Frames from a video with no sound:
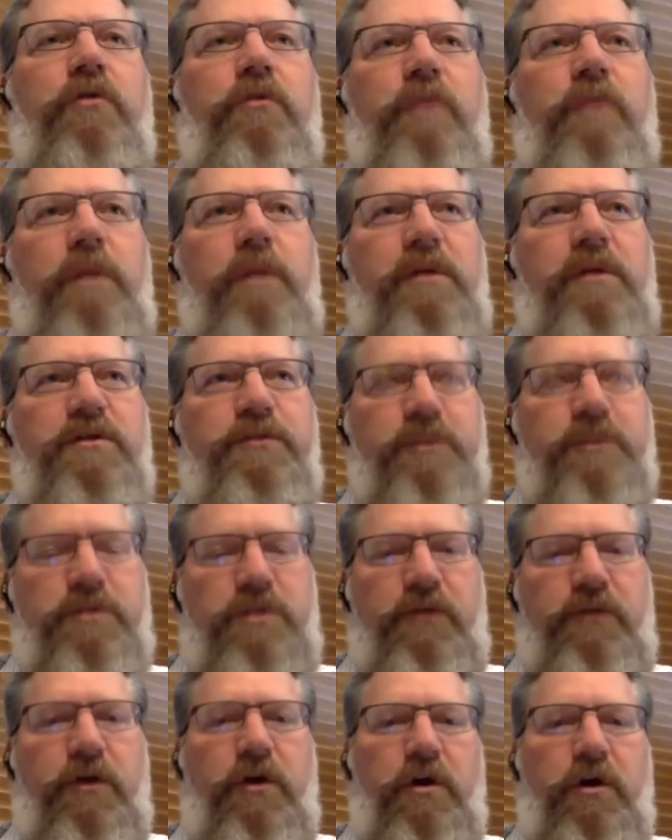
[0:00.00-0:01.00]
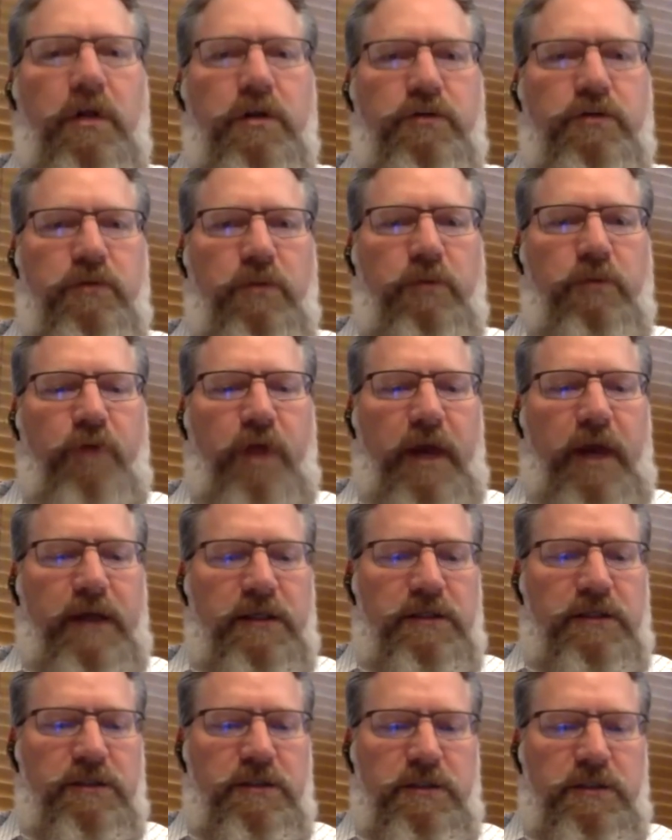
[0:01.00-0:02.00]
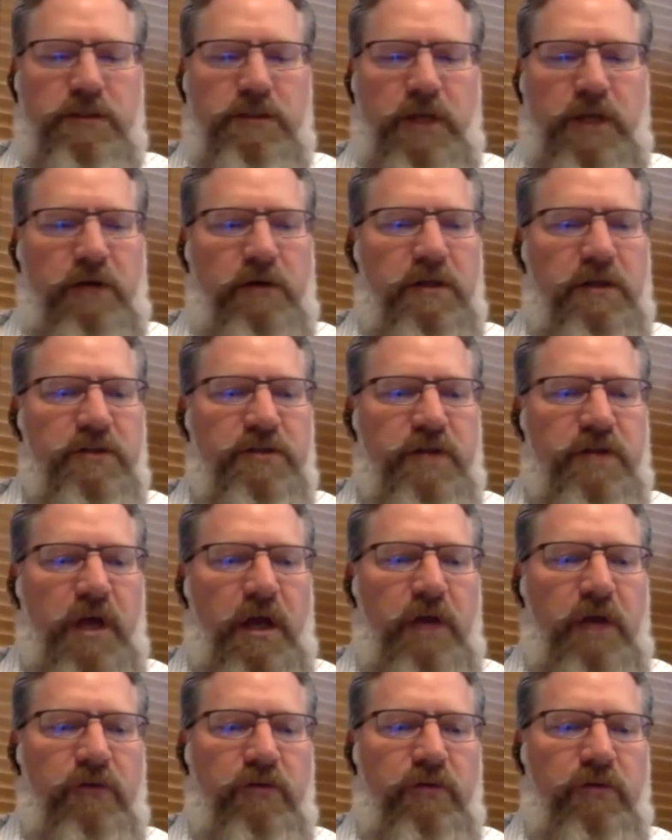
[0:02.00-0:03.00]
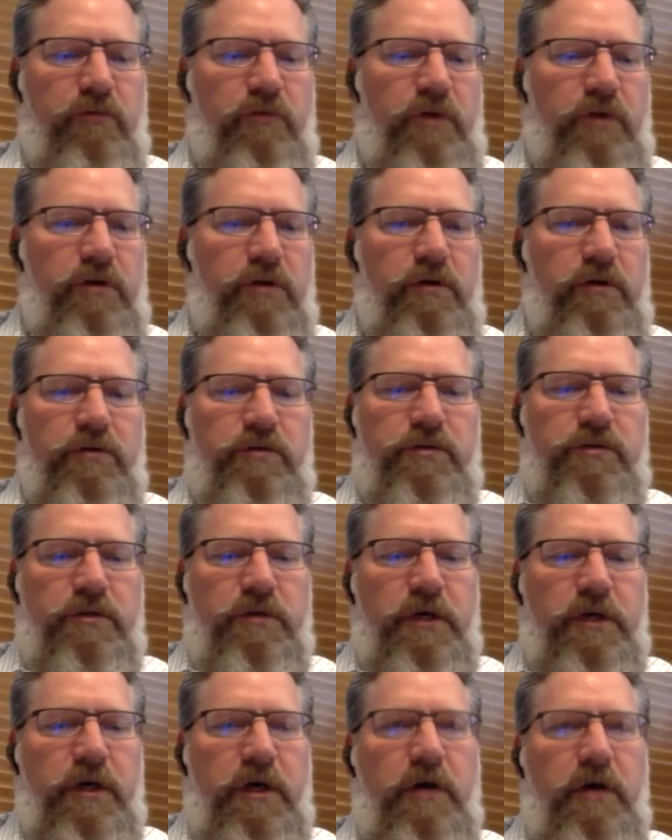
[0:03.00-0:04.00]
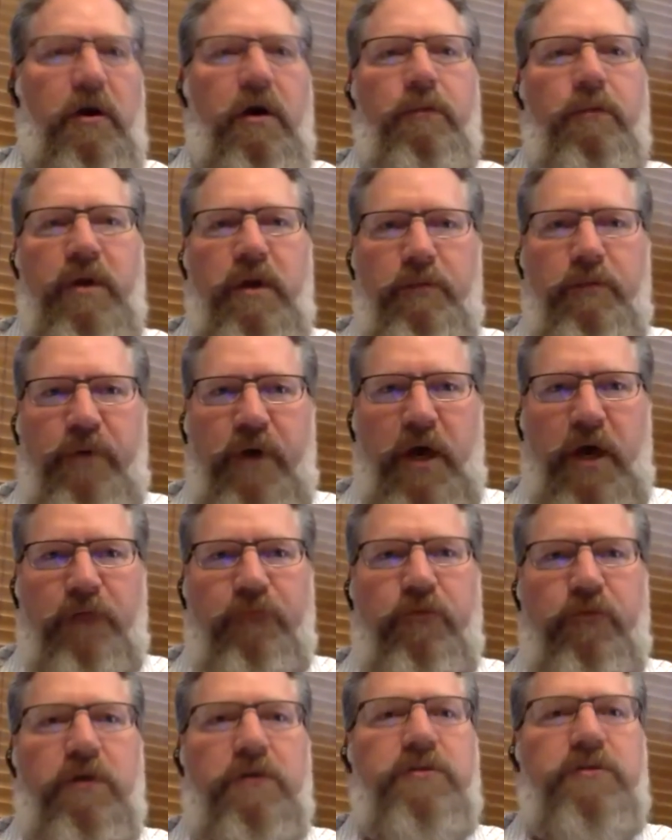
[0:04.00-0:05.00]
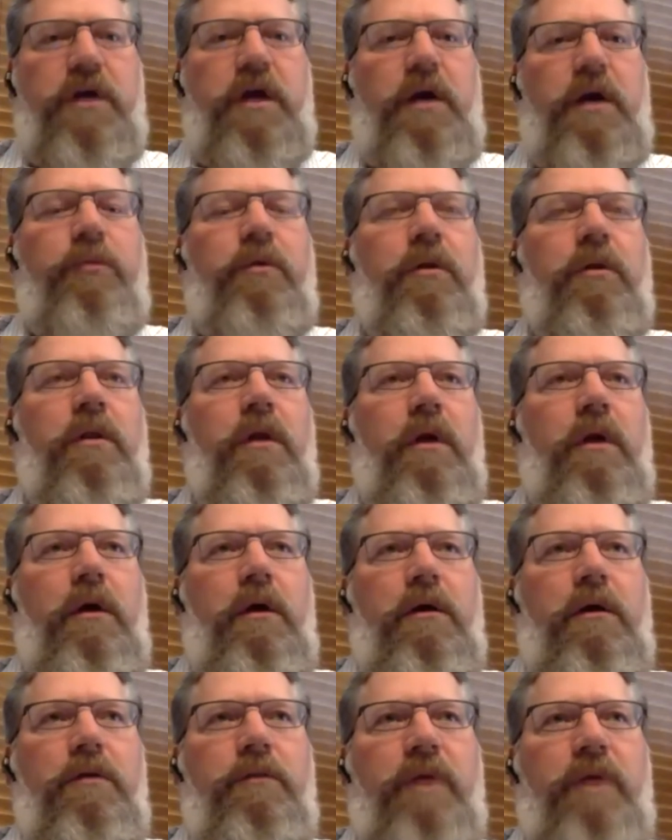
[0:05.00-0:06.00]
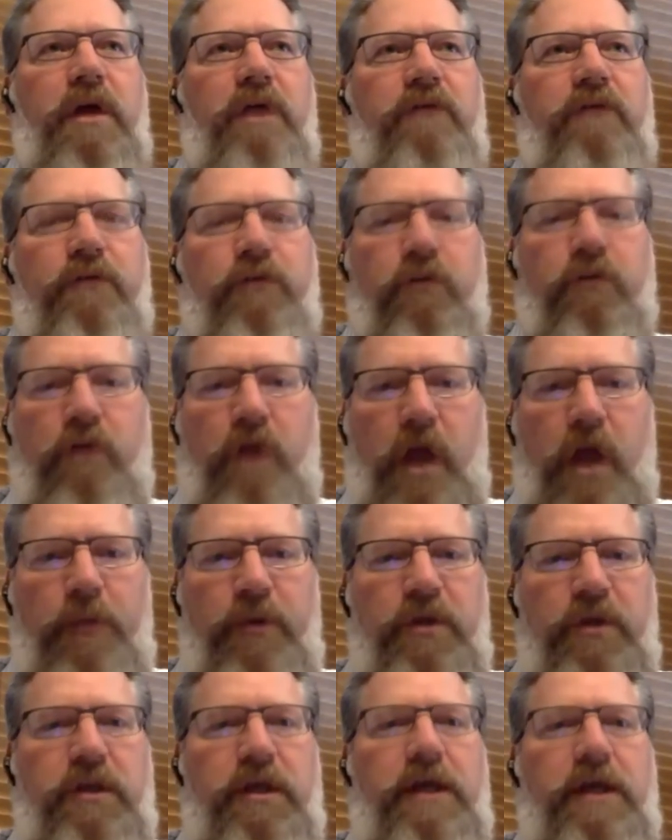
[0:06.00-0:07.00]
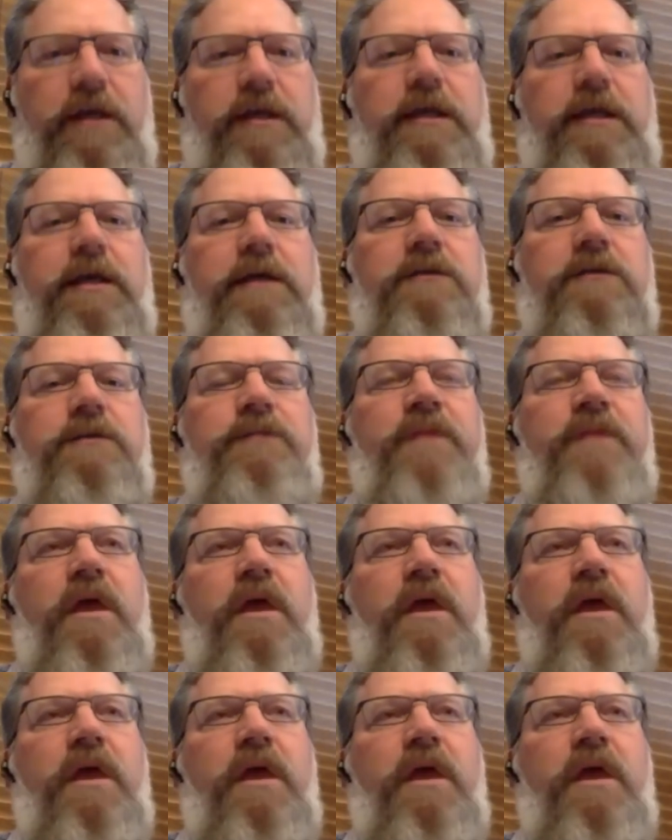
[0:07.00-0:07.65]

there may be specific cultural practices that are designed to reduce a carbon impact, for example. You may have different cropping techniques.